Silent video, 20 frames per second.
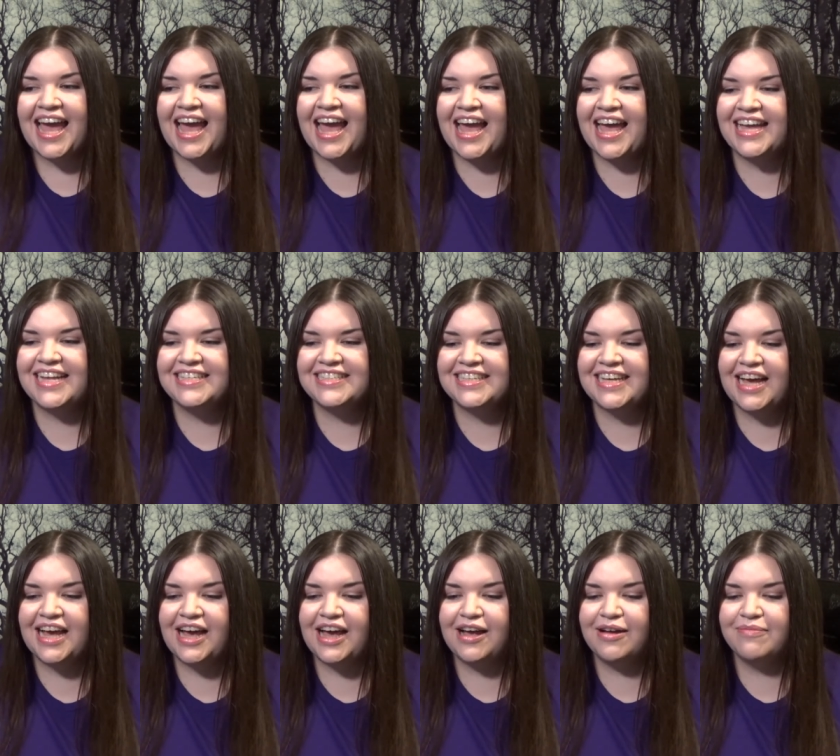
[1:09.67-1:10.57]
and
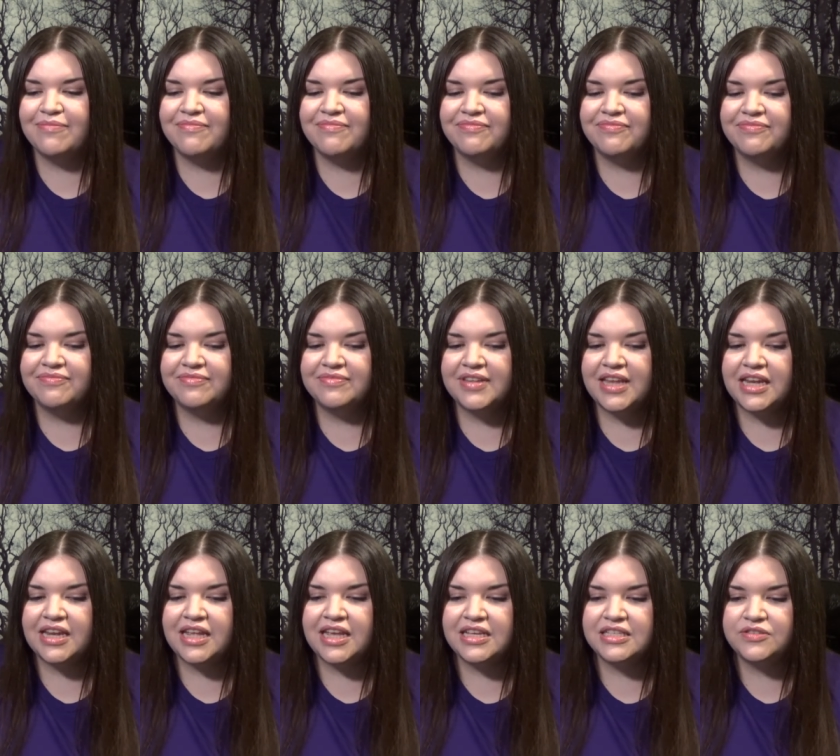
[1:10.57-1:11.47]
um
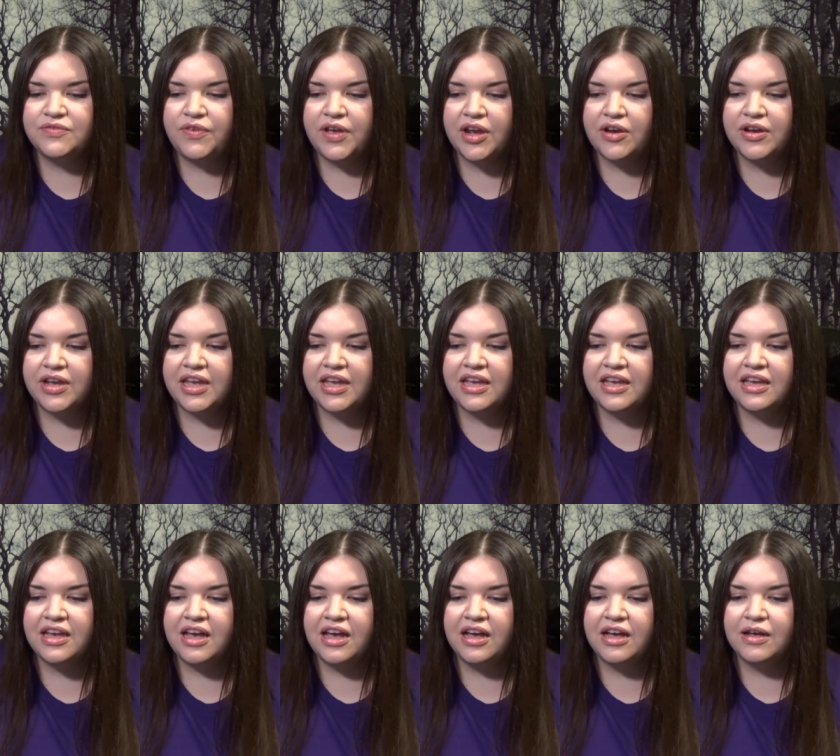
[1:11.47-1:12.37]
and he's
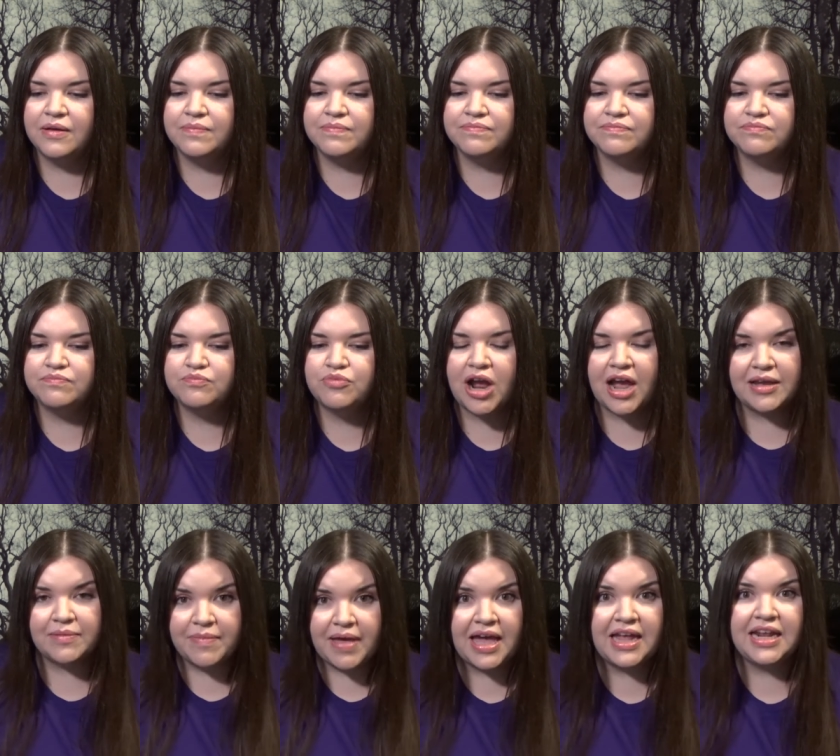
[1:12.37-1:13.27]
very um
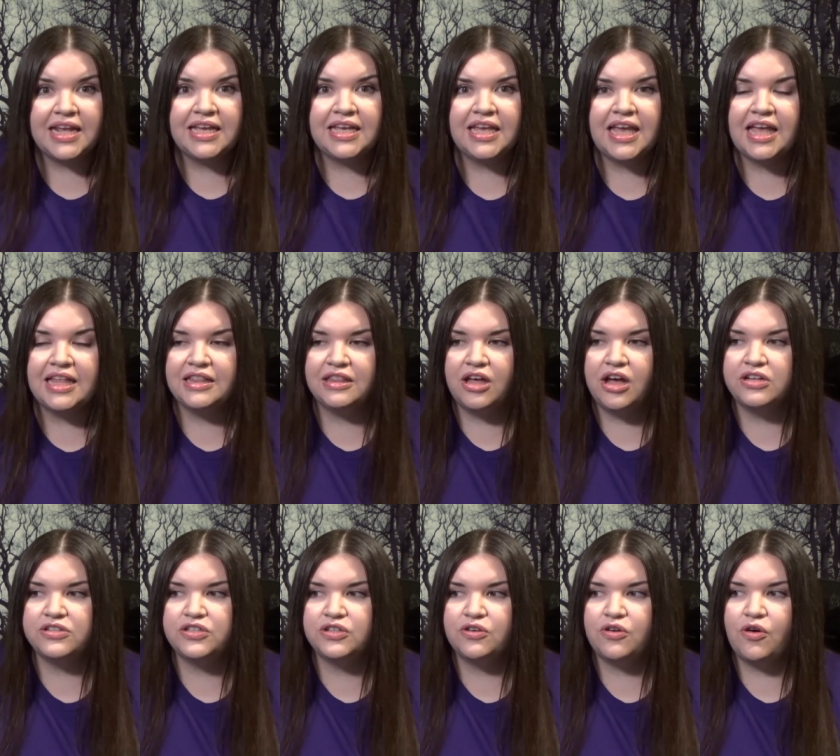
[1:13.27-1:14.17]
pragmatic and
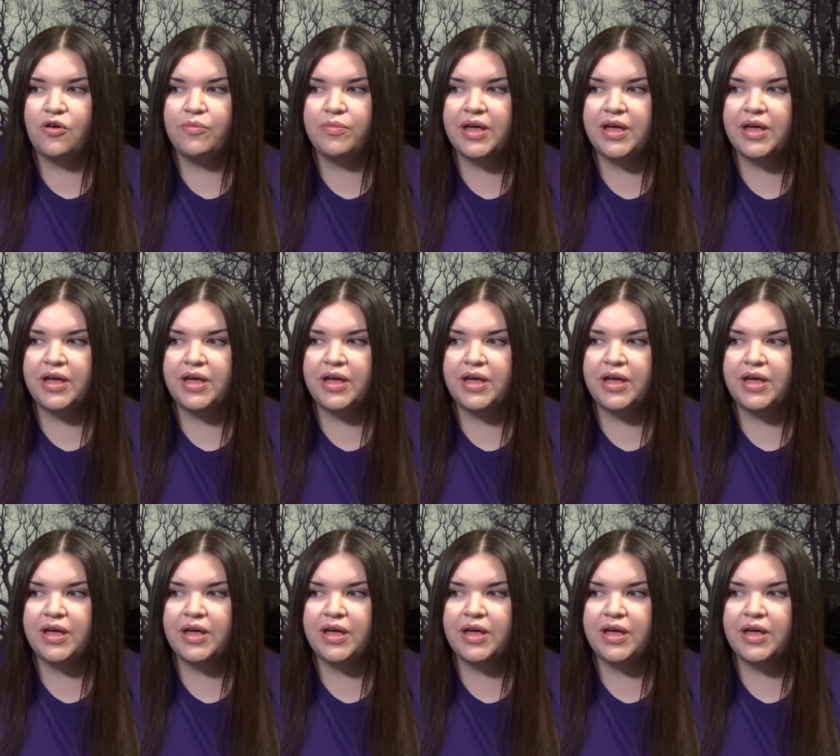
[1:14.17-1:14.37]
logical,